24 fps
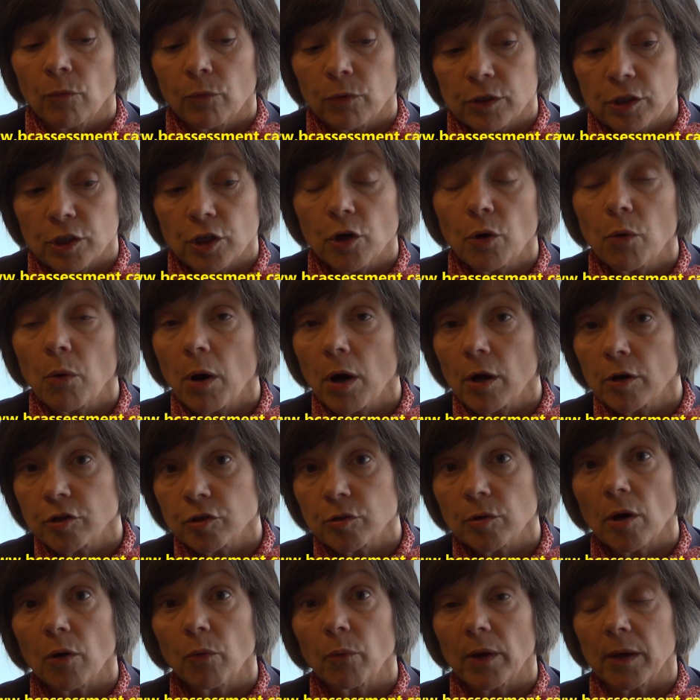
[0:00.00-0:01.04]
When you go
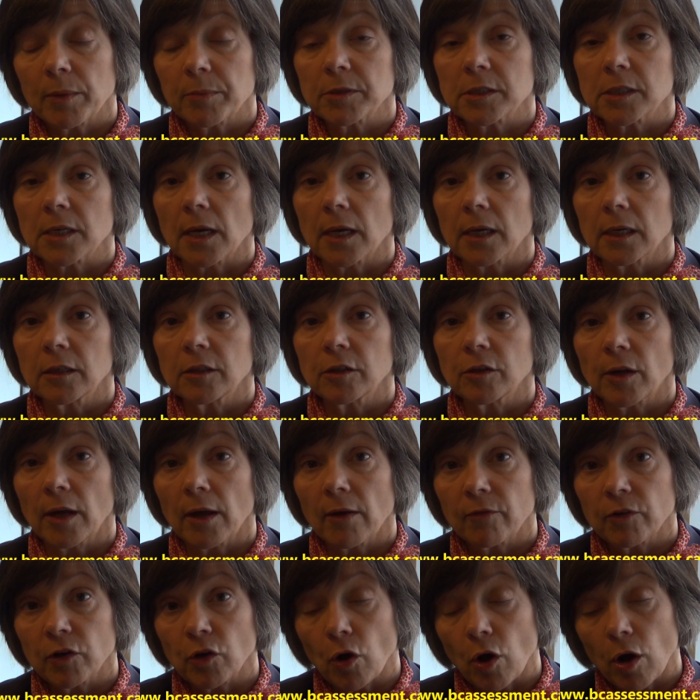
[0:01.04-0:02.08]
onto our website, you'll
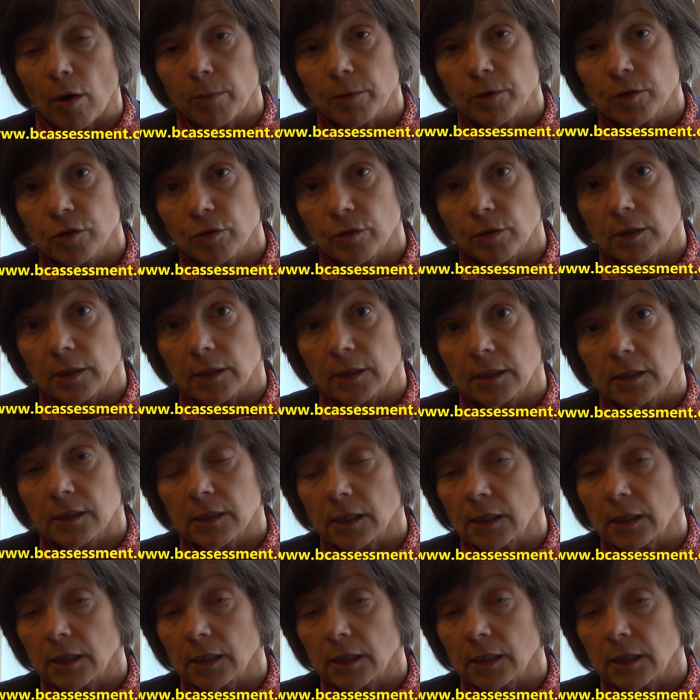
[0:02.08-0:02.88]
have an opportunity